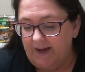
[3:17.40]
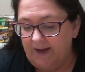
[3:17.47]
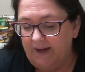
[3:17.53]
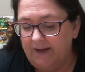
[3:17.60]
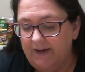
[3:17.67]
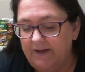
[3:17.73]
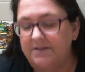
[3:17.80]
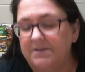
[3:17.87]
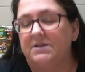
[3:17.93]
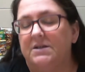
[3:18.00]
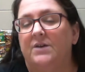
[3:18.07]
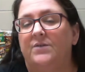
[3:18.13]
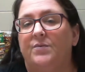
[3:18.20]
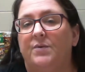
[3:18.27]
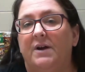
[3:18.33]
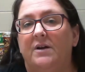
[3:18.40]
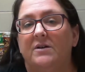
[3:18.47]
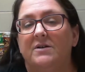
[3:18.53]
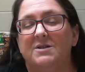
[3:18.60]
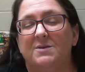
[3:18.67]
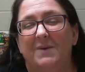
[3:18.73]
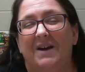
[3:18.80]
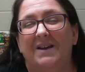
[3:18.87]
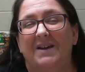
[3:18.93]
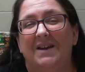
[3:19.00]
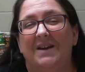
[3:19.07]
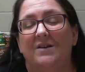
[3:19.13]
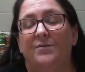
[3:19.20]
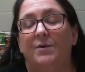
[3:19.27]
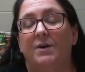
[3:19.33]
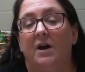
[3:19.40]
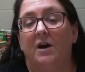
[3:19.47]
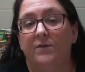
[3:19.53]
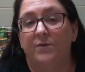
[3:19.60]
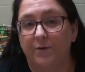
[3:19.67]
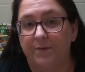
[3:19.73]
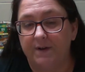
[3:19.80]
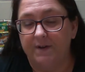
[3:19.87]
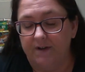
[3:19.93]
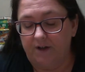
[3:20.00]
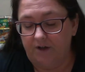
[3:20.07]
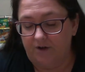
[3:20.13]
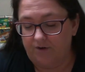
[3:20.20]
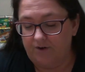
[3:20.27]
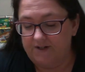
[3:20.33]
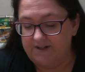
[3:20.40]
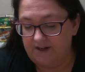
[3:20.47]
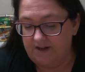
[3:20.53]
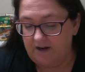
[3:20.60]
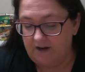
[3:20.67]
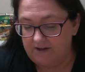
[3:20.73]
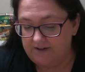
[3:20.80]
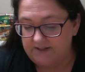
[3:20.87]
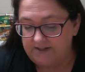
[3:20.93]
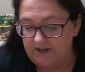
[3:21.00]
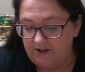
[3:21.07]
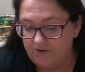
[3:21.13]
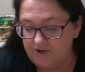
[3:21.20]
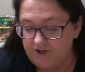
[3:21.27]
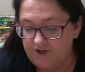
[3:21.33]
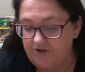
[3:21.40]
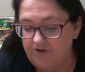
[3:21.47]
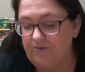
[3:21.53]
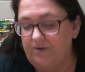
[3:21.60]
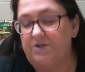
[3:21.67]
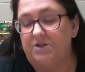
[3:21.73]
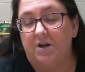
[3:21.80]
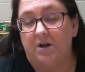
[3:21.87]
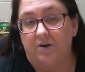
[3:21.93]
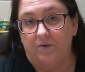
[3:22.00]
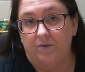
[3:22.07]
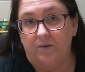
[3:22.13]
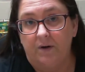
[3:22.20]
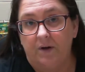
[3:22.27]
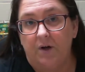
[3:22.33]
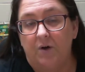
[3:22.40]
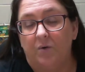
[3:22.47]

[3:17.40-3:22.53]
And if we're, again, if we overfill the uterus, it can cause decreased uterine tone,